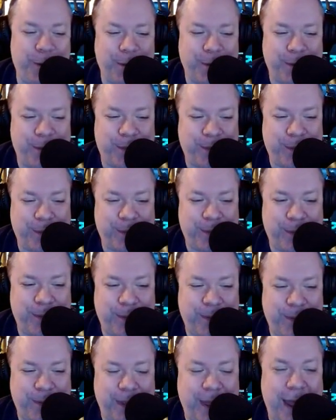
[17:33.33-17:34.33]
no.
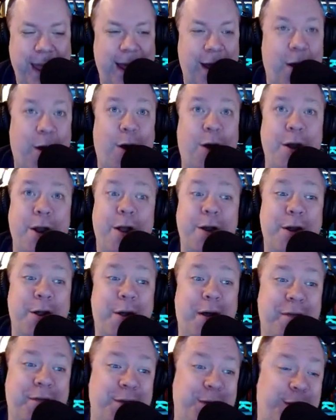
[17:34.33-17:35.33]
Uh, oh no no!
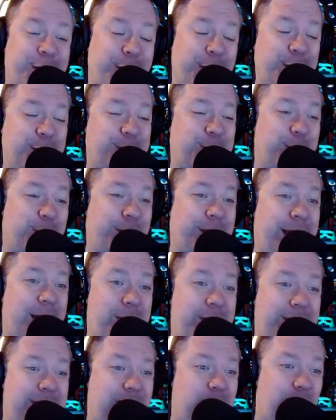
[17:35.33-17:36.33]
After the current storyline
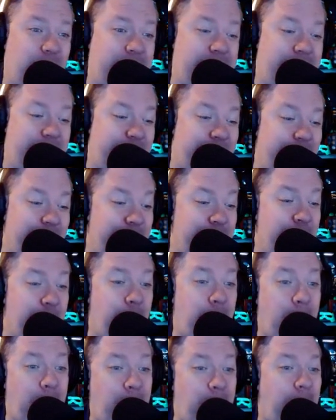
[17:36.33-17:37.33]
with his wife.
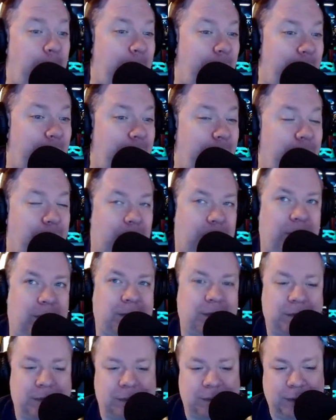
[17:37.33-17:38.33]
Oh mm,
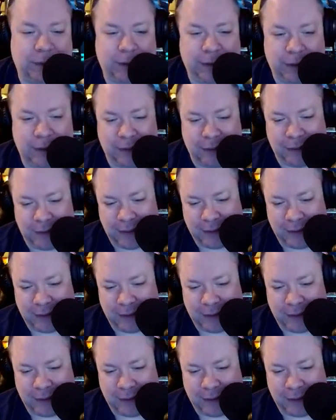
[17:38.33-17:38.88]
yeah. Whoa. Oh.